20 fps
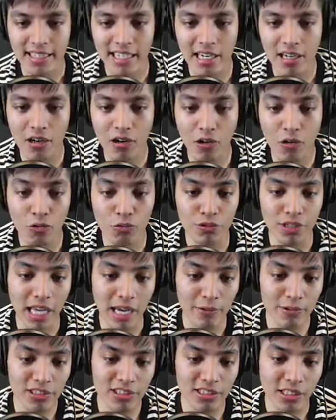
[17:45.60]
this, yeah. Oh,
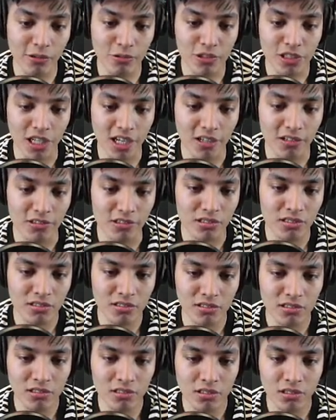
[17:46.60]
that was so
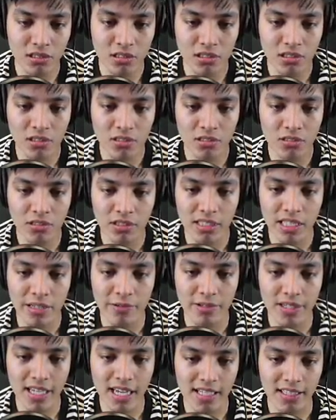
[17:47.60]
close.
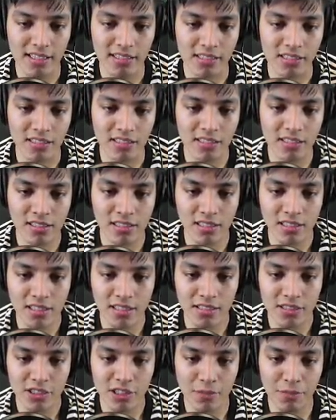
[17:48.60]
Okay, we got this.
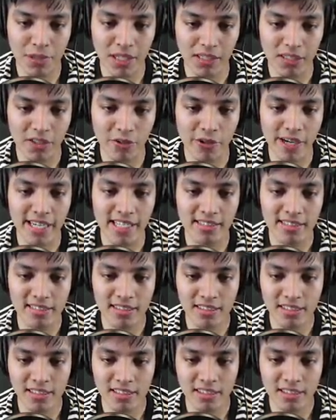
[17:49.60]
Jump on the
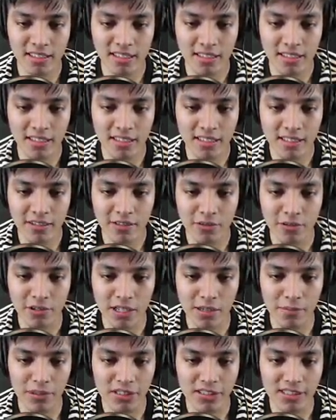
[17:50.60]
crates.
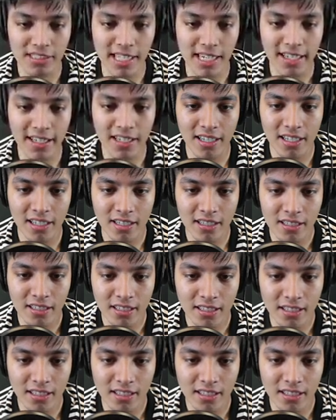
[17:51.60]
We're almost there.